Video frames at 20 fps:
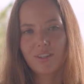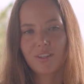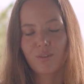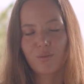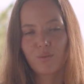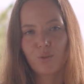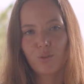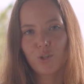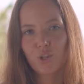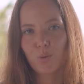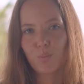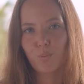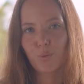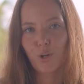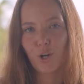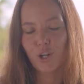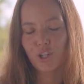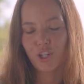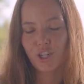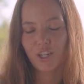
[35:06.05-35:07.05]
future
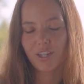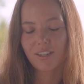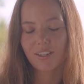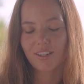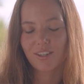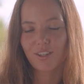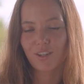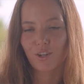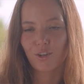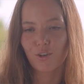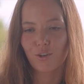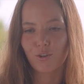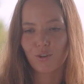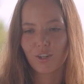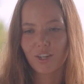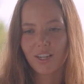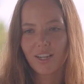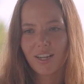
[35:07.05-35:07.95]
projects, so